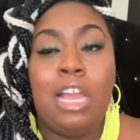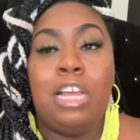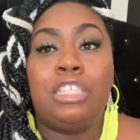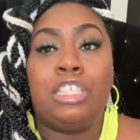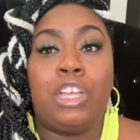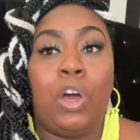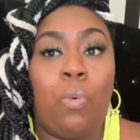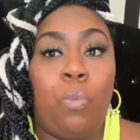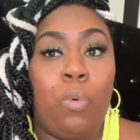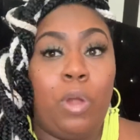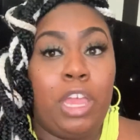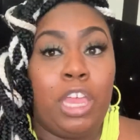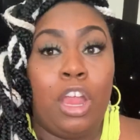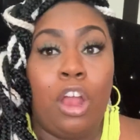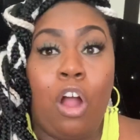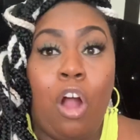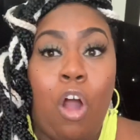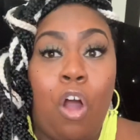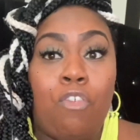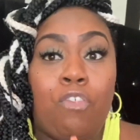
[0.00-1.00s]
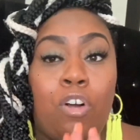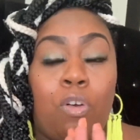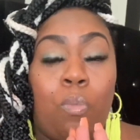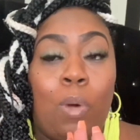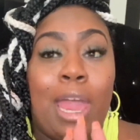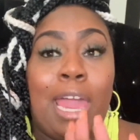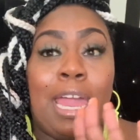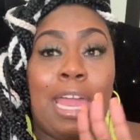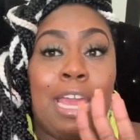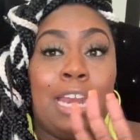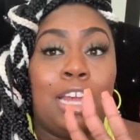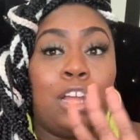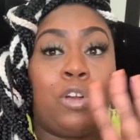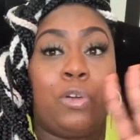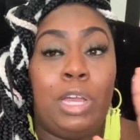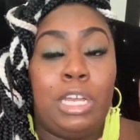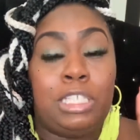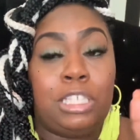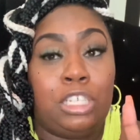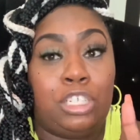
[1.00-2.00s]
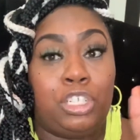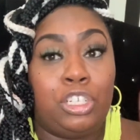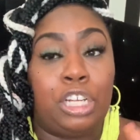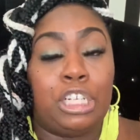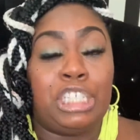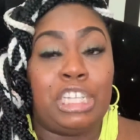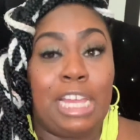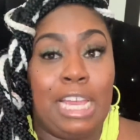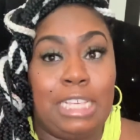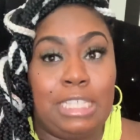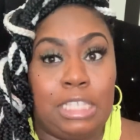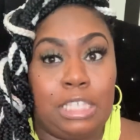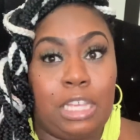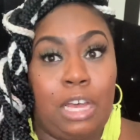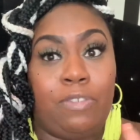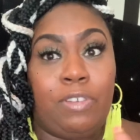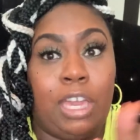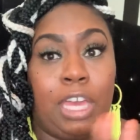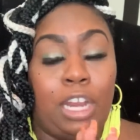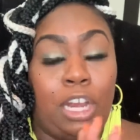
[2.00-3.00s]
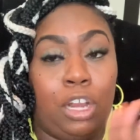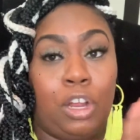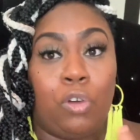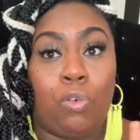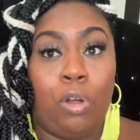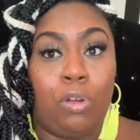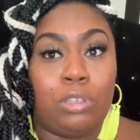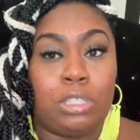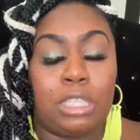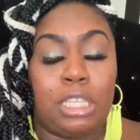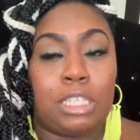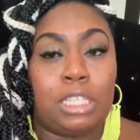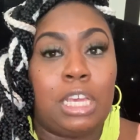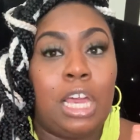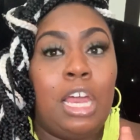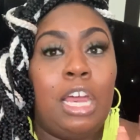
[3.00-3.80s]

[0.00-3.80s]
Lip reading: So when you're overweight, it increases your chances of getting necrosis.